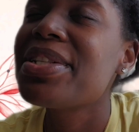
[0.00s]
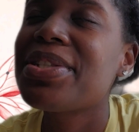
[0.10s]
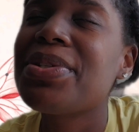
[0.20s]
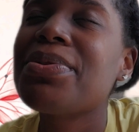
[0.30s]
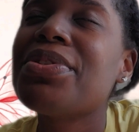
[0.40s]

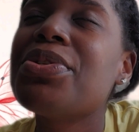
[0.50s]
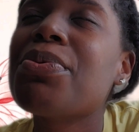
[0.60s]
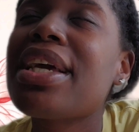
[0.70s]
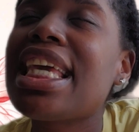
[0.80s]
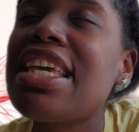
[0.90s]
to
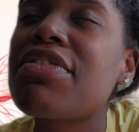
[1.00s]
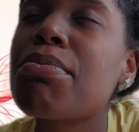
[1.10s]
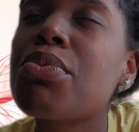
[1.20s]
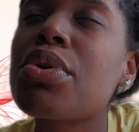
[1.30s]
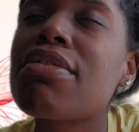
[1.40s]
doing even
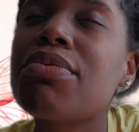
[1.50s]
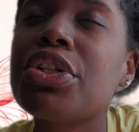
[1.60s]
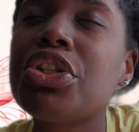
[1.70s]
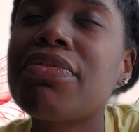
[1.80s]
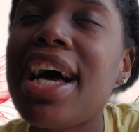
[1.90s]
more of
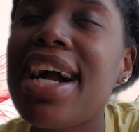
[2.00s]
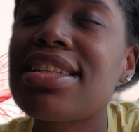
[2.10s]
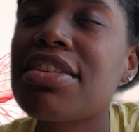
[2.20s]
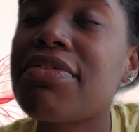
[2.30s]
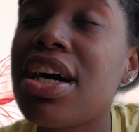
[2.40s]
what you've
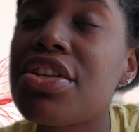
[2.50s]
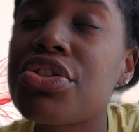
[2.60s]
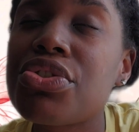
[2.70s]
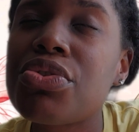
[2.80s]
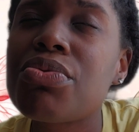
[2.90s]
asked of
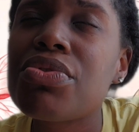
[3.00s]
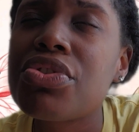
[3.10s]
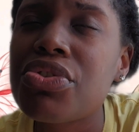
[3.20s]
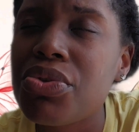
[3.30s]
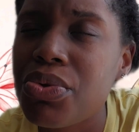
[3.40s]
us to
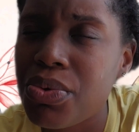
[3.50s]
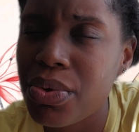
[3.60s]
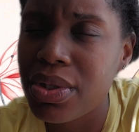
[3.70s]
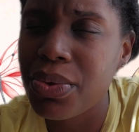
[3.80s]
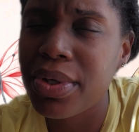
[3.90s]

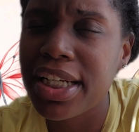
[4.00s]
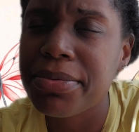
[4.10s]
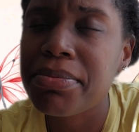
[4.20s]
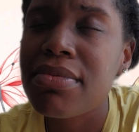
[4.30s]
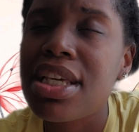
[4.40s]
do, Lord.
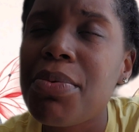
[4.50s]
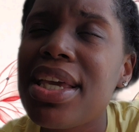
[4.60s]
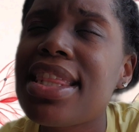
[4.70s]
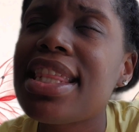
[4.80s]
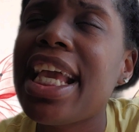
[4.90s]

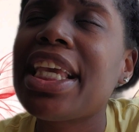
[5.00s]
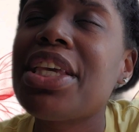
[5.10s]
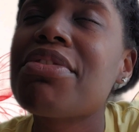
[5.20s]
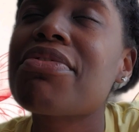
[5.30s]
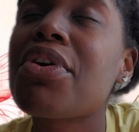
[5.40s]
We
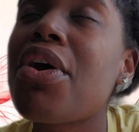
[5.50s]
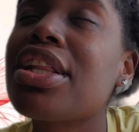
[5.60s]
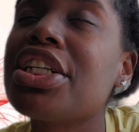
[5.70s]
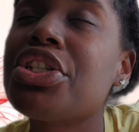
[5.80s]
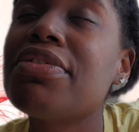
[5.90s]
thank you for all
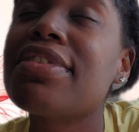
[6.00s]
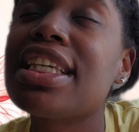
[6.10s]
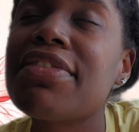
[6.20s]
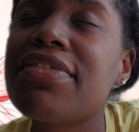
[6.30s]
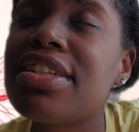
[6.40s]
that you've
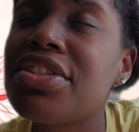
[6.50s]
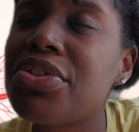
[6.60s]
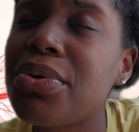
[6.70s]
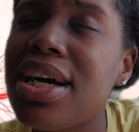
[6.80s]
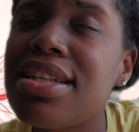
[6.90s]
given
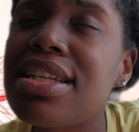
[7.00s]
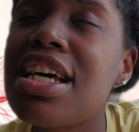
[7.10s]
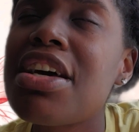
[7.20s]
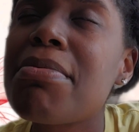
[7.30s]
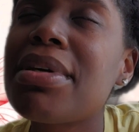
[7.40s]
to us,
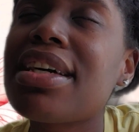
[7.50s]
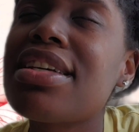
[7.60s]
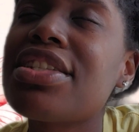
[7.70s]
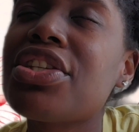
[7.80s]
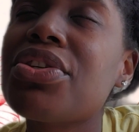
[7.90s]

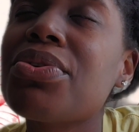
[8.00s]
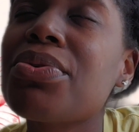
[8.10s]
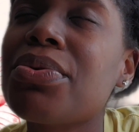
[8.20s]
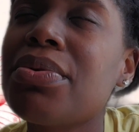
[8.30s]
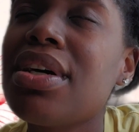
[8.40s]
because
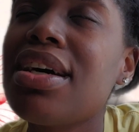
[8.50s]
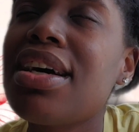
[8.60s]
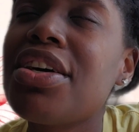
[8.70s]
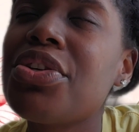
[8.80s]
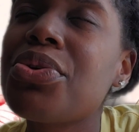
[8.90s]
you
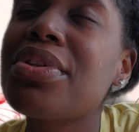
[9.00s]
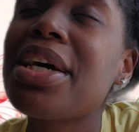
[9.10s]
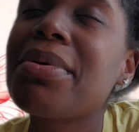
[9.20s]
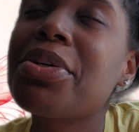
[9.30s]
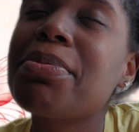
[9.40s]
knew
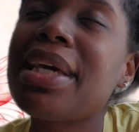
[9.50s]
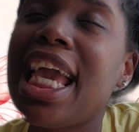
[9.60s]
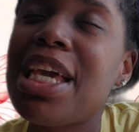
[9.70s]
that we will be